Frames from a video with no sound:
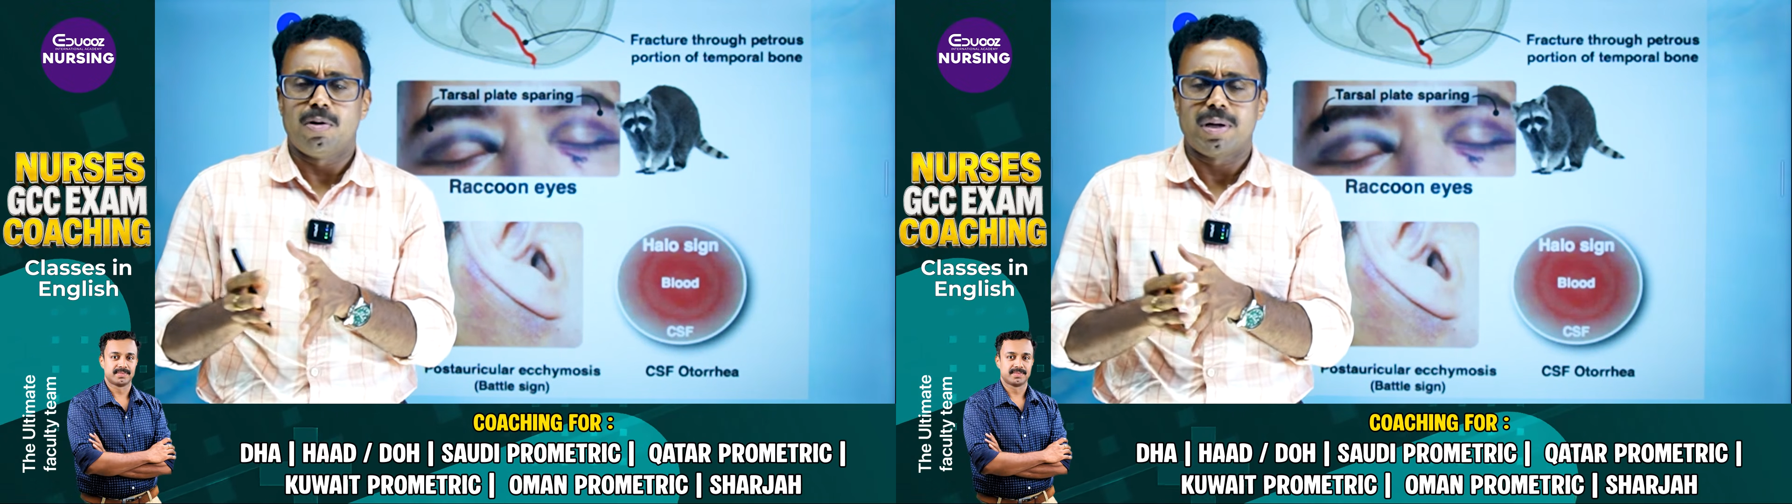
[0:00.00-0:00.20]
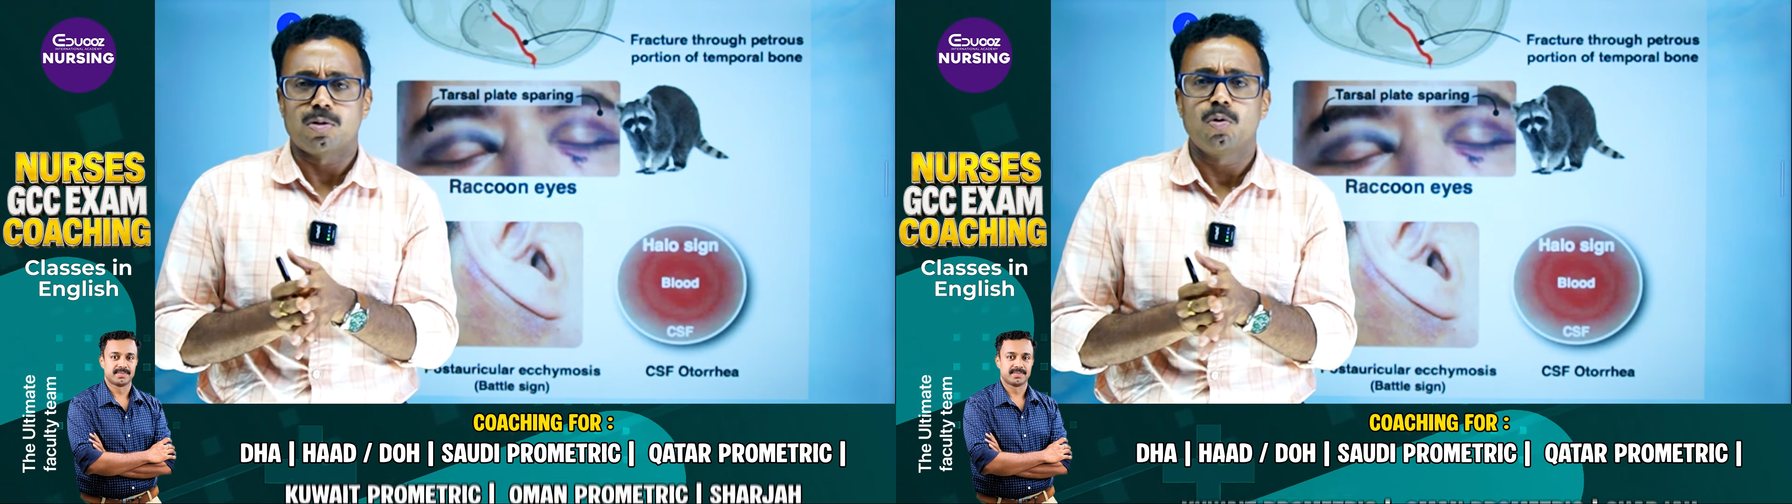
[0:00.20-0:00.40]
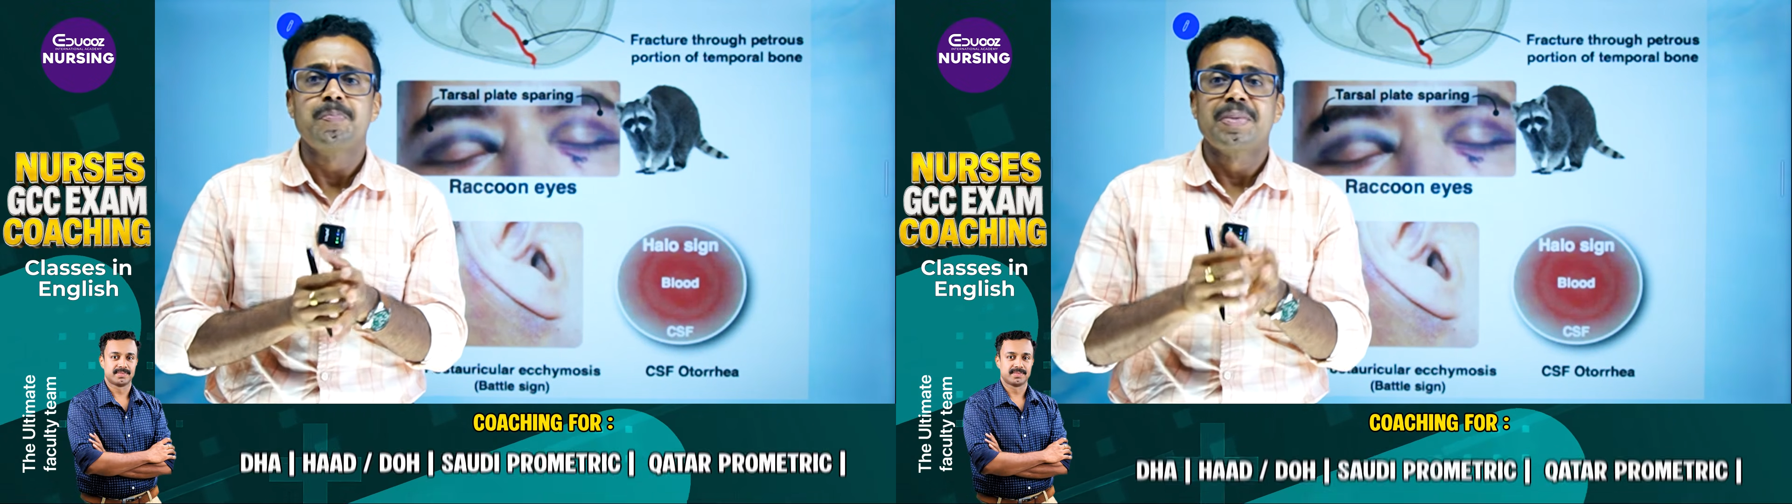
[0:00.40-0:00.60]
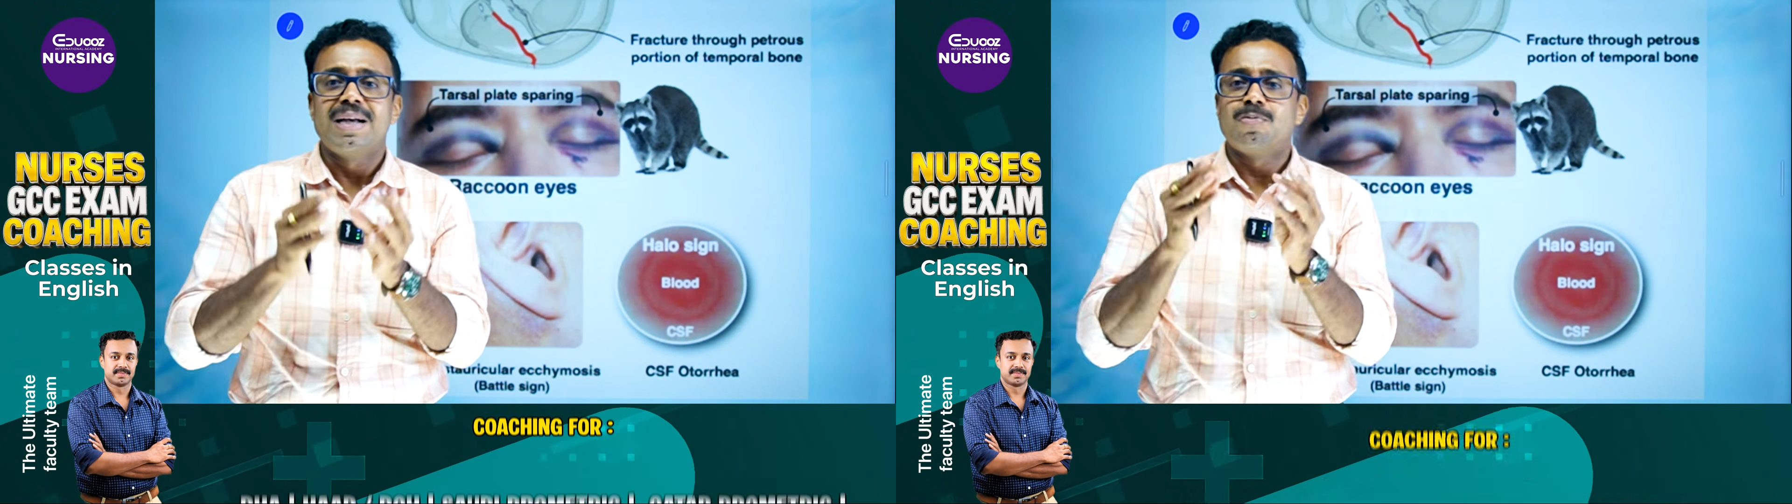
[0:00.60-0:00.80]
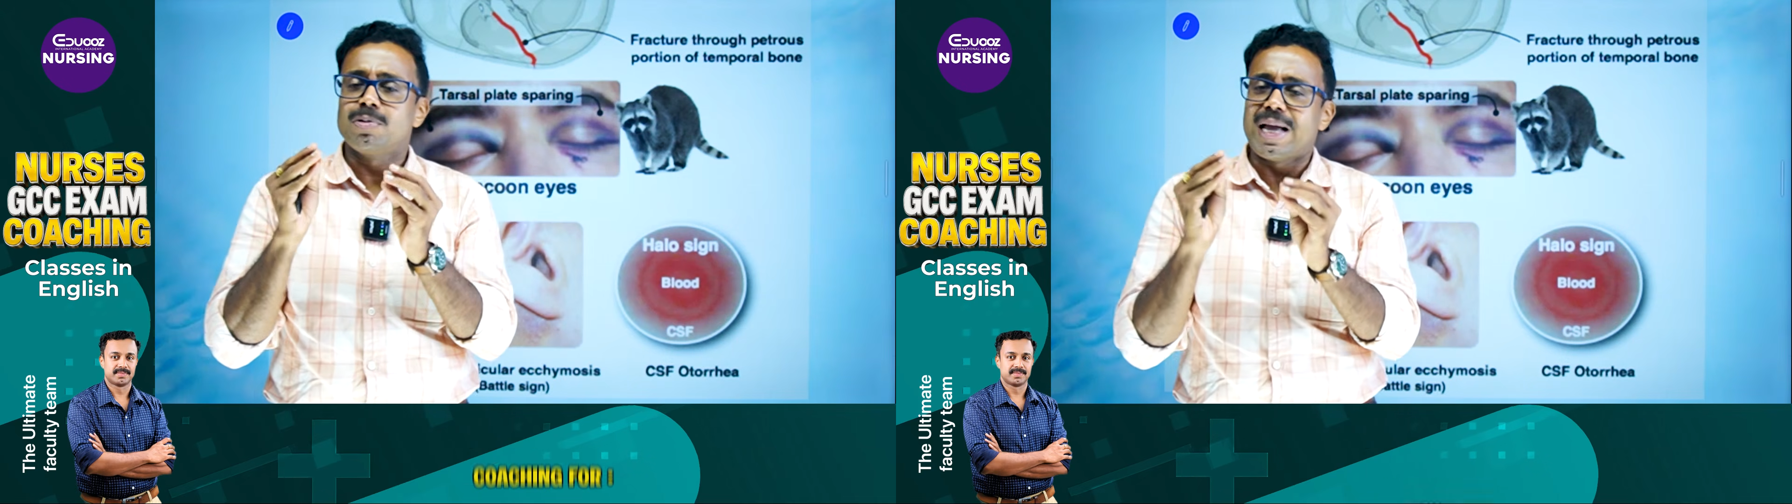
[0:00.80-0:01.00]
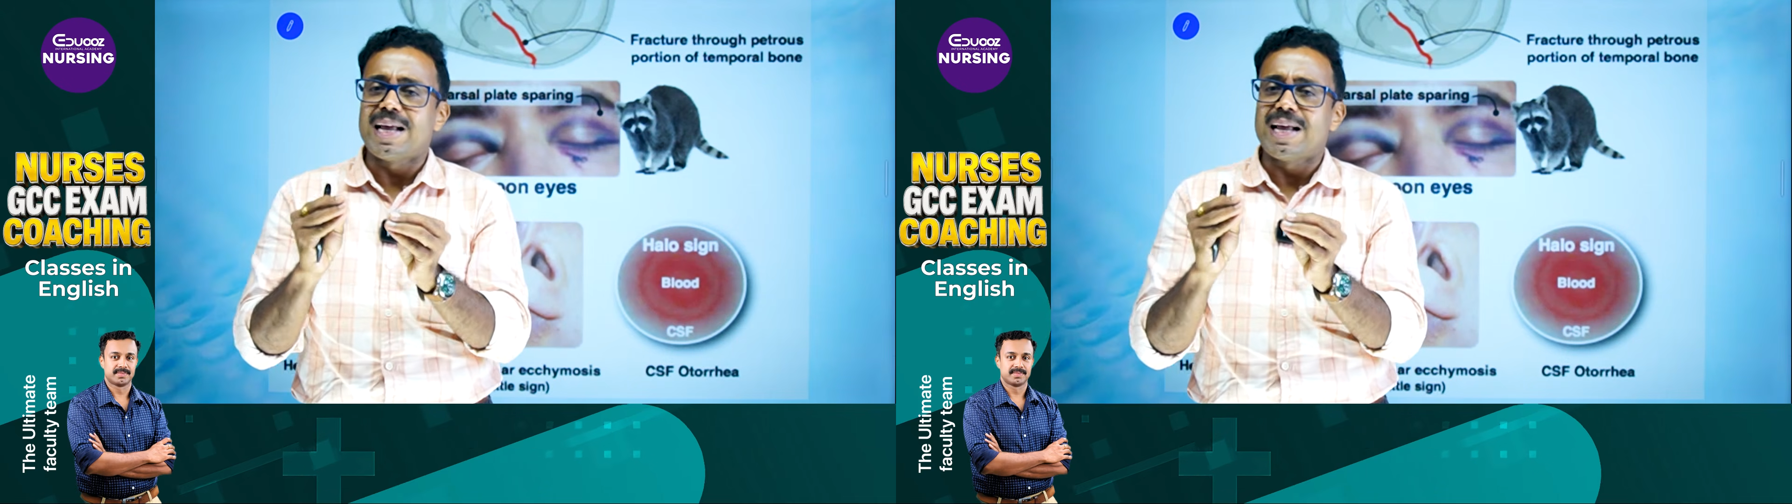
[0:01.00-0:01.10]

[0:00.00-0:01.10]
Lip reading: Okay, so for that